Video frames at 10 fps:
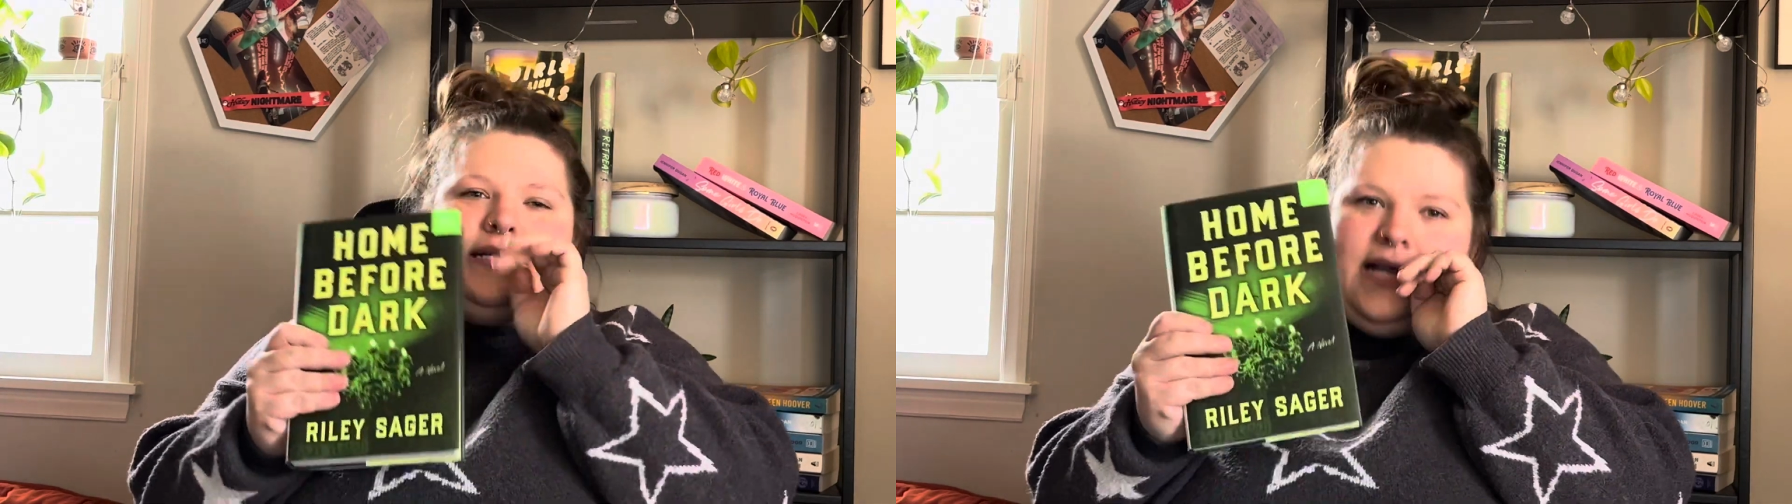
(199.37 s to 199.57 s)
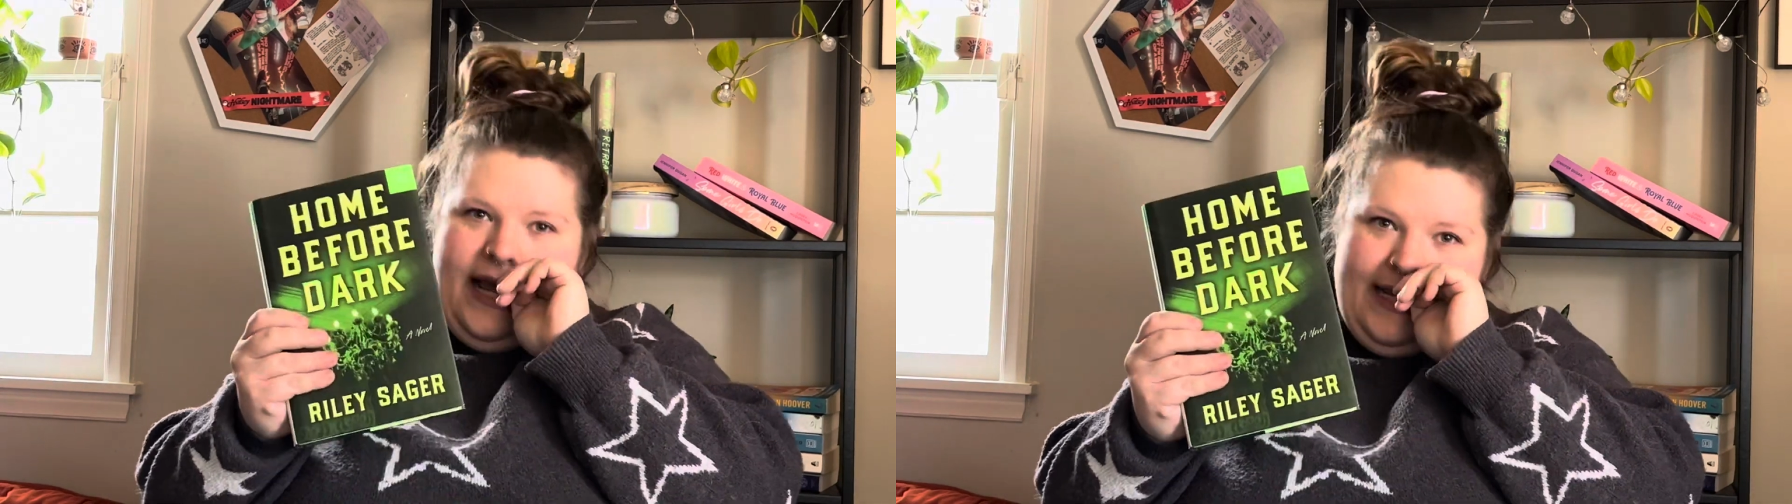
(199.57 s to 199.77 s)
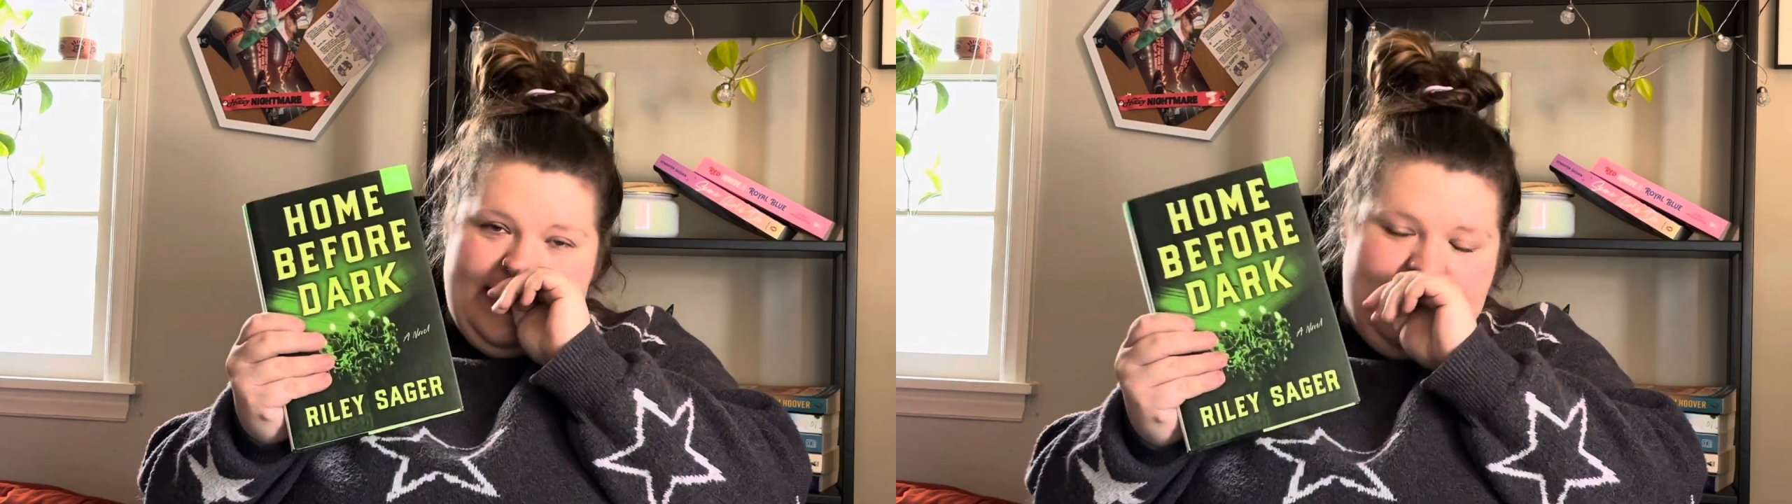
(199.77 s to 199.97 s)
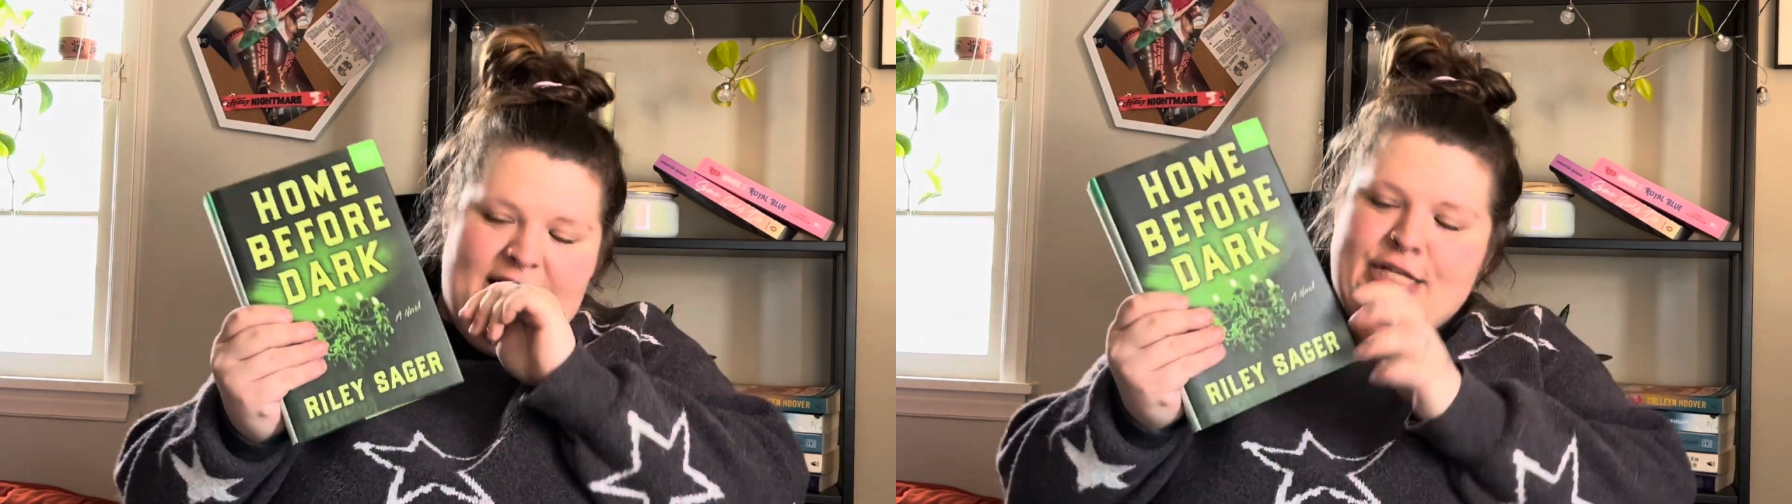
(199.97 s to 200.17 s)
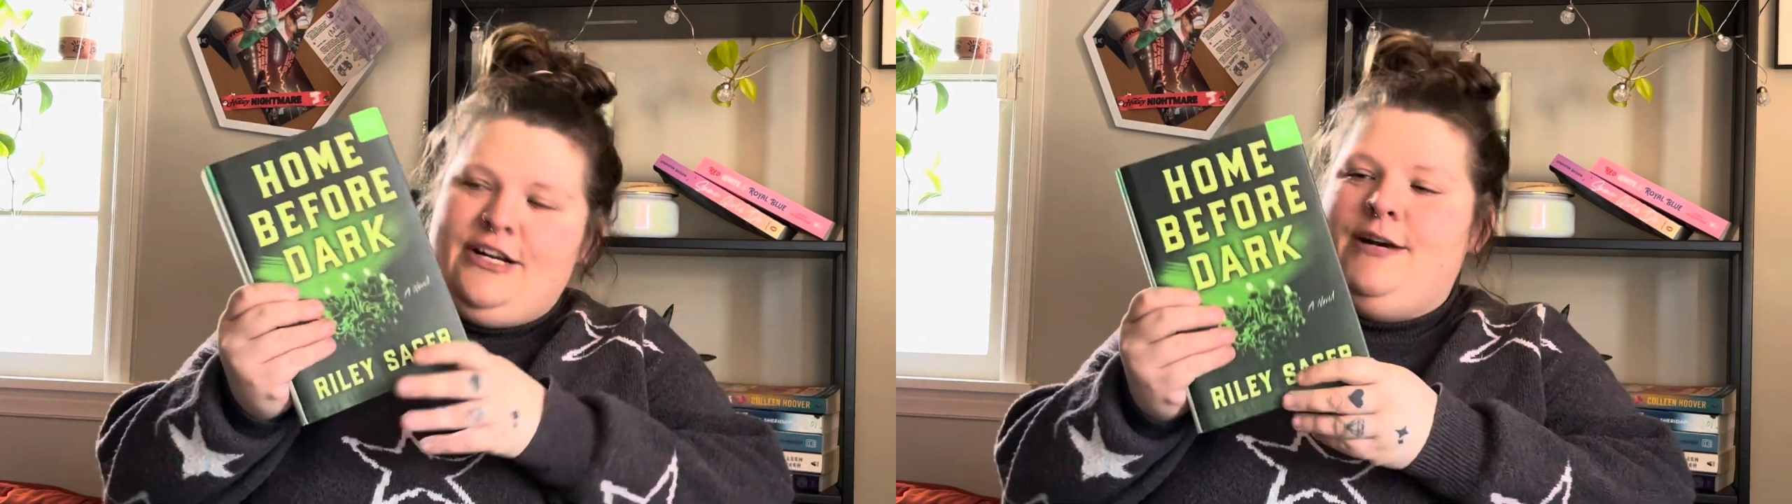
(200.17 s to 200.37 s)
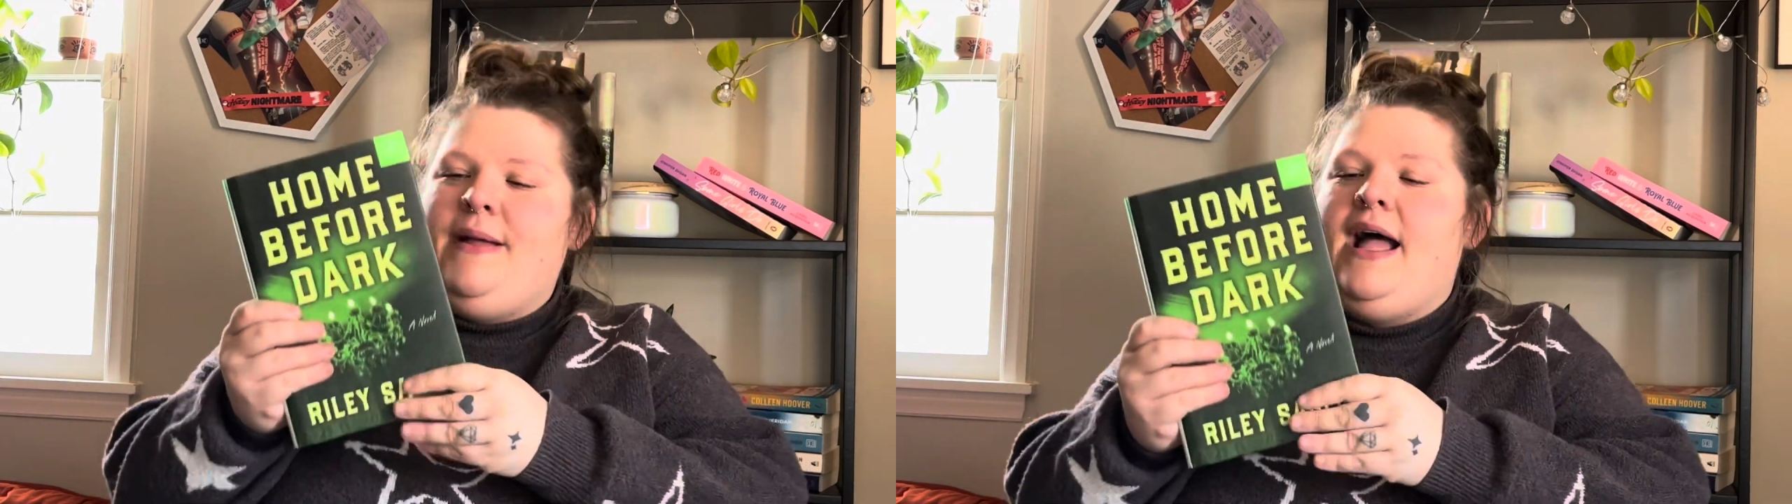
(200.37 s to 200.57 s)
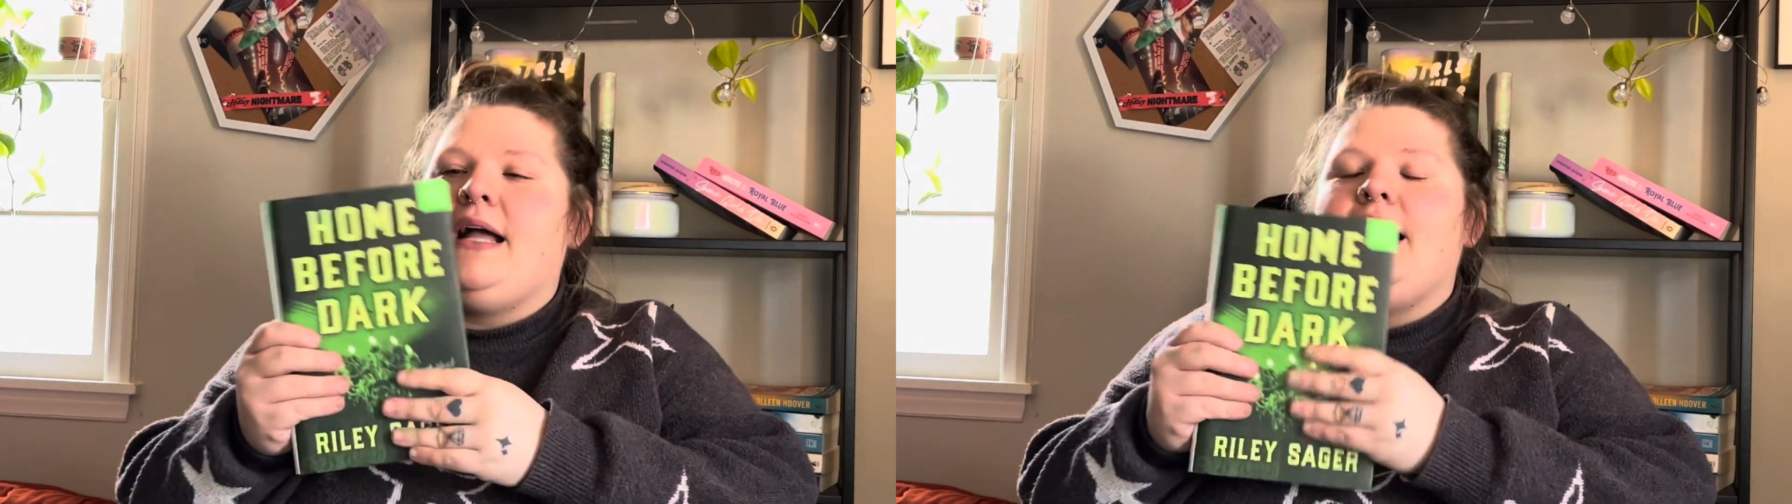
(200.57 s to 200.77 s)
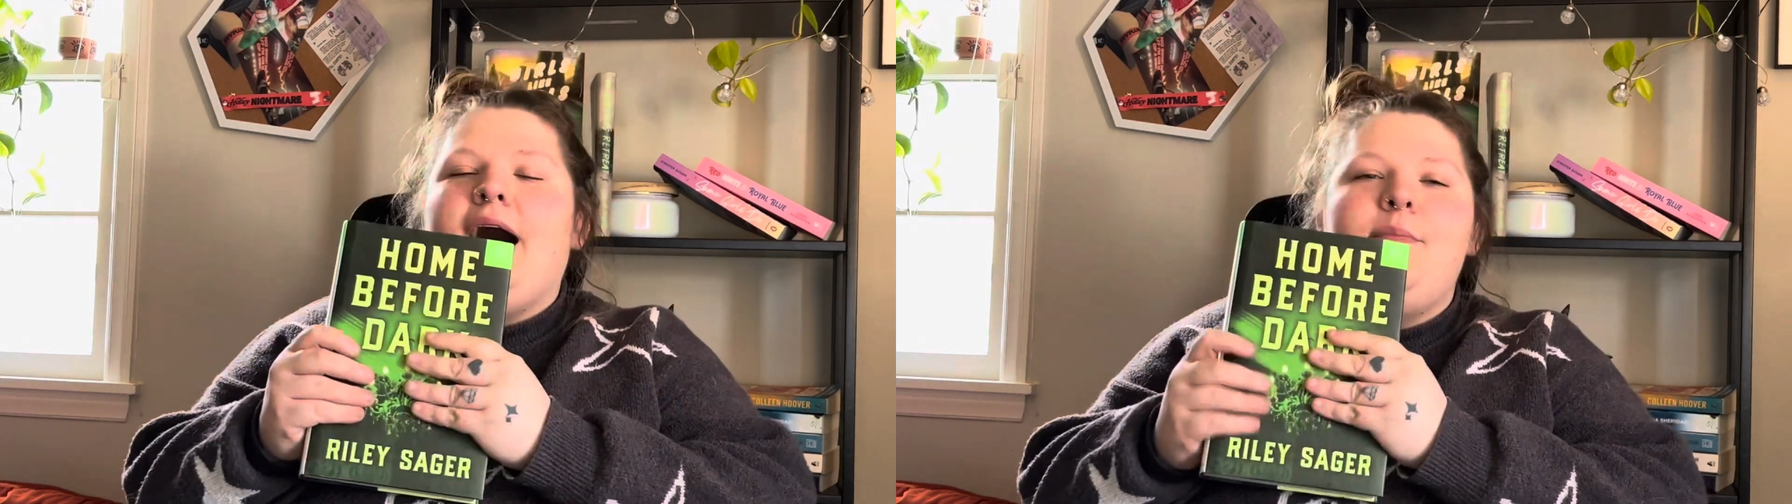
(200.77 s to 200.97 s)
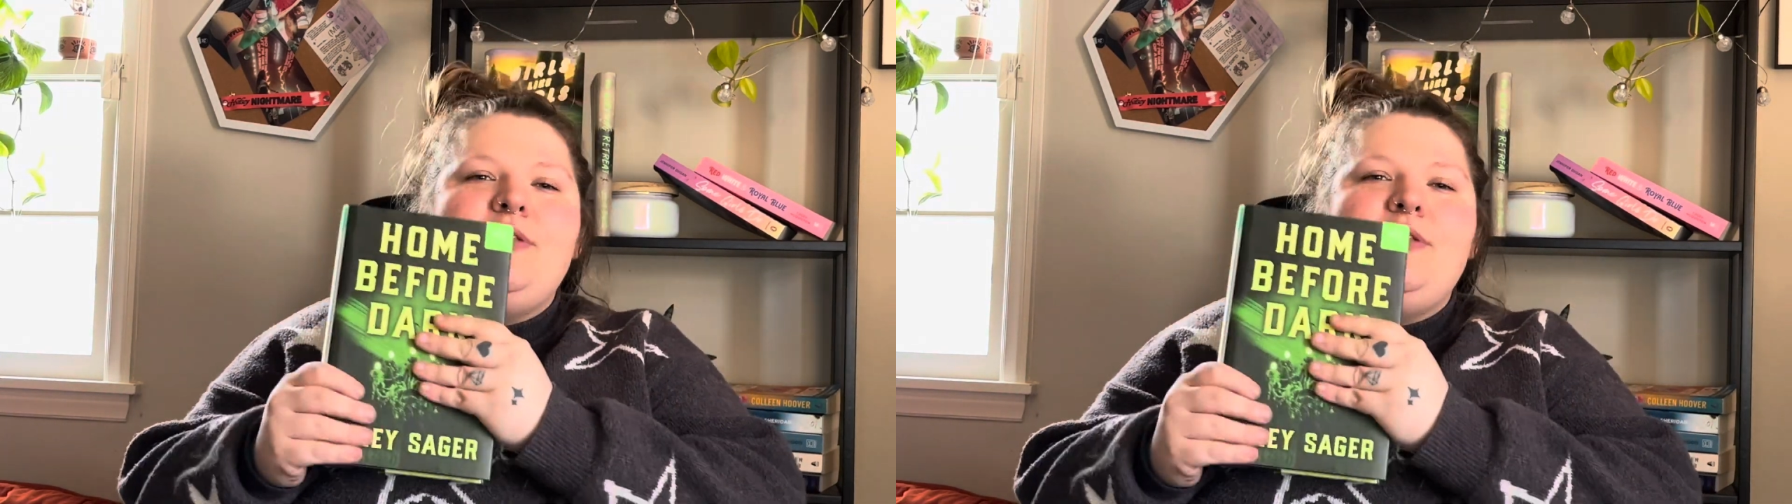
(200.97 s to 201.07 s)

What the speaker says: hardback.